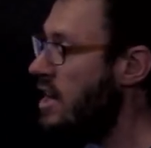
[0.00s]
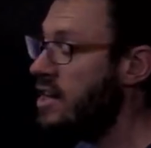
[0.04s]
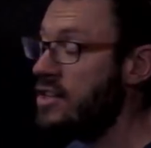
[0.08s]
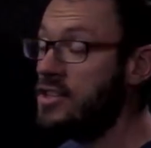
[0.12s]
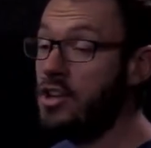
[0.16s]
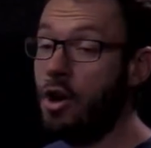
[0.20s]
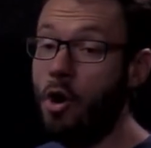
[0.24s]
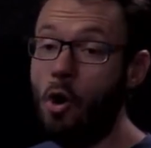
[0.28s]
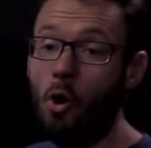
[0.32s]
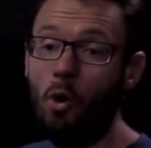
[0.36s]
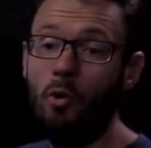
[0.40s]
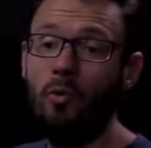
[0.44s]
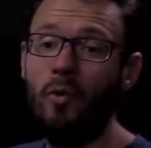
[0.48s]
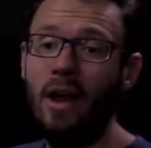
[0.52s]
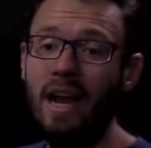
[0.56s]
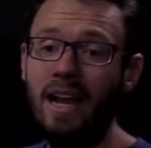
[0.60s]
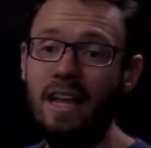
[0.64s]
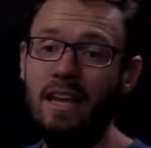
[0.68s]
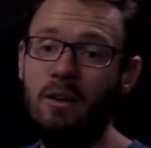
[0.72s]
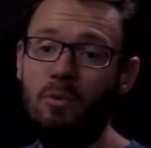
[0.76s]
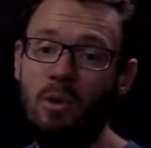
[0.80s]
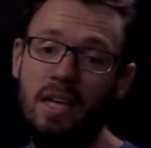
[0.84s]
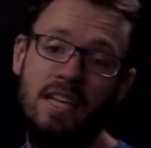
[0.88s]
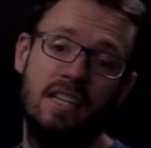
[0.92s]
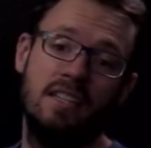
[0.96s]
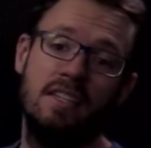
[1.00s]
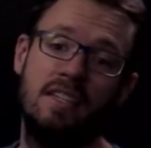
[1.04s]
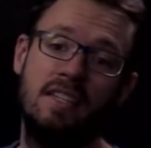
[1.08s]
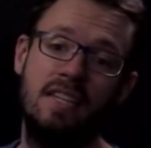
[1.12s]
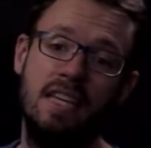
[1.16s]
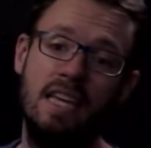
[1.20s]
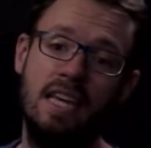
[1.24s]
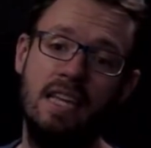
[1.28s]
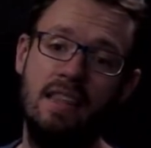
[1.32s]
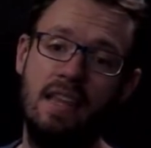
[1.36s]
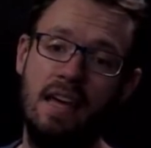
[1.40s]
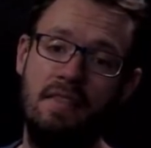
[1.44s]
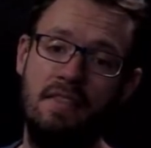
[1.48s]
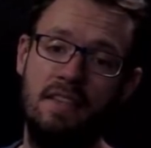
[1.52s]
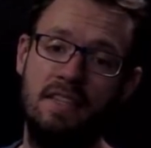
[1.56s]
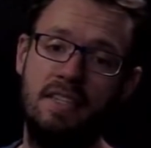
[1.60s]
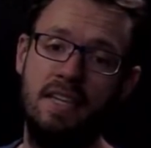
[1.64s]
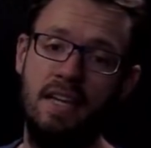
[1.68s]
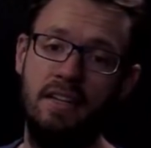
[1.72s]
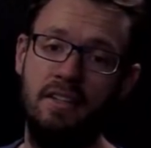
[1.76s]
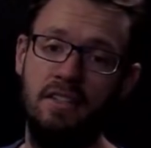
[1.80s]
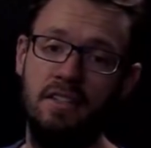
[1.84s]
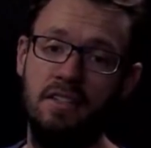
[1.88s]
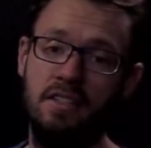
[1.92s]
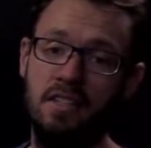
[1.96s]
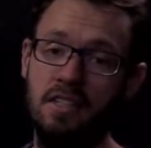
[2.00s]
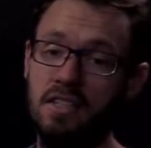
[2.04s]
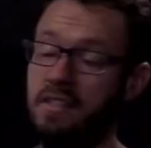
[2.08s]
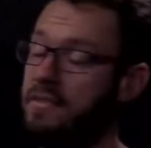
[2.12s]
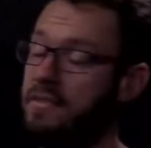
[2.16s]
So already we can see that the sentence